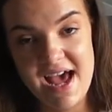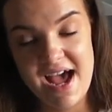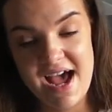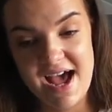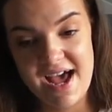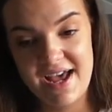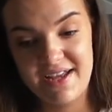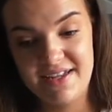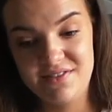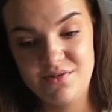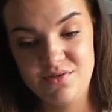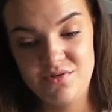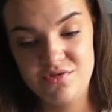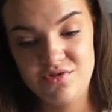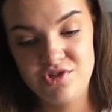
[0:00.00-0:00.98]

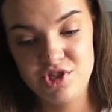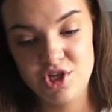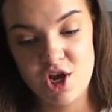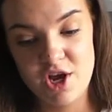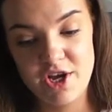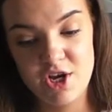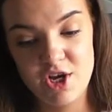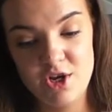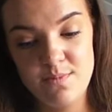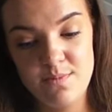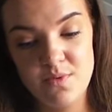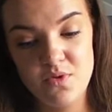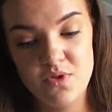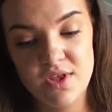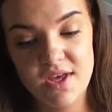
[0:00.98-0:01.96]
And I
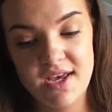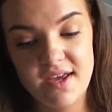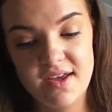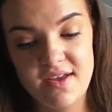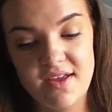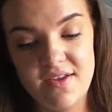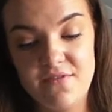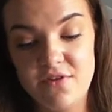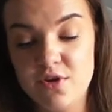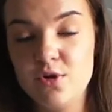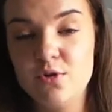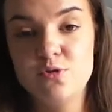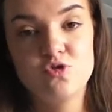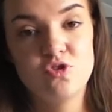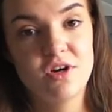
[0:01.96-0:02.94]
hope that if
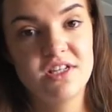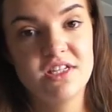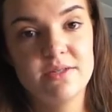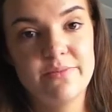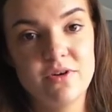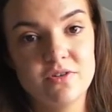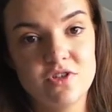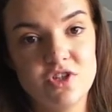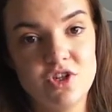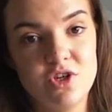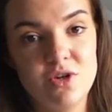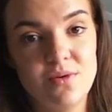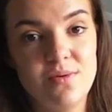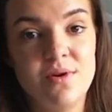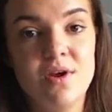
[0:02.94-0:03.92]
you try this box
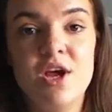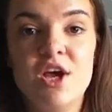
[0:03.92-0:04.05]
too,